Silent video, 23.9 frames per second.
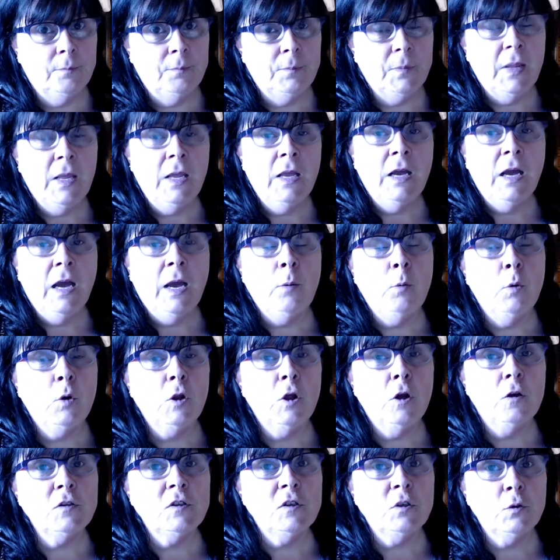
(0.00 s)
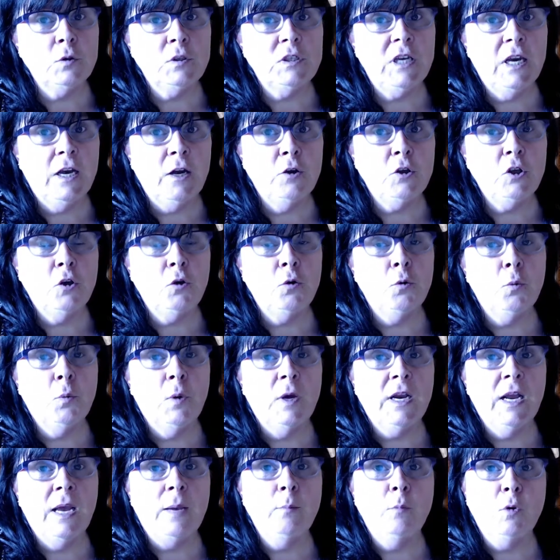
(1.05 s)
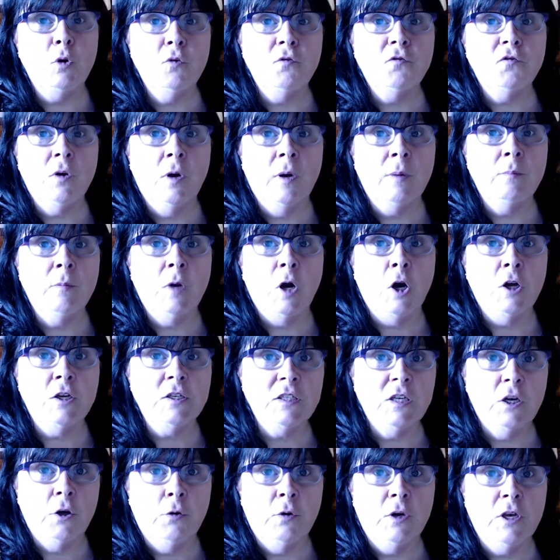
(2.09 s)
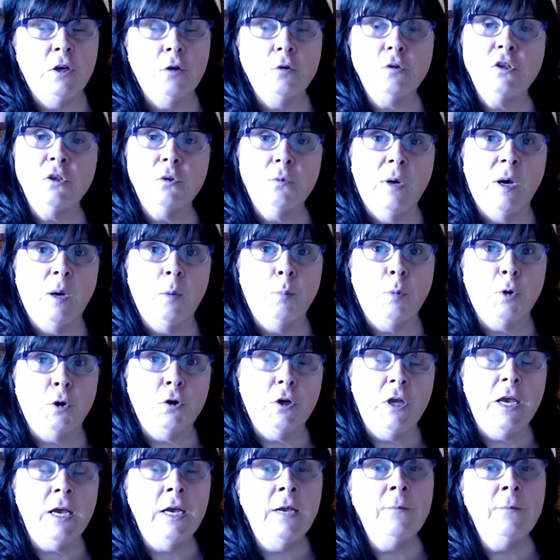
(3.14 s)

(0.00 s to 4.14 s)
I will also tell you, when I moved from Ontario to Alberta,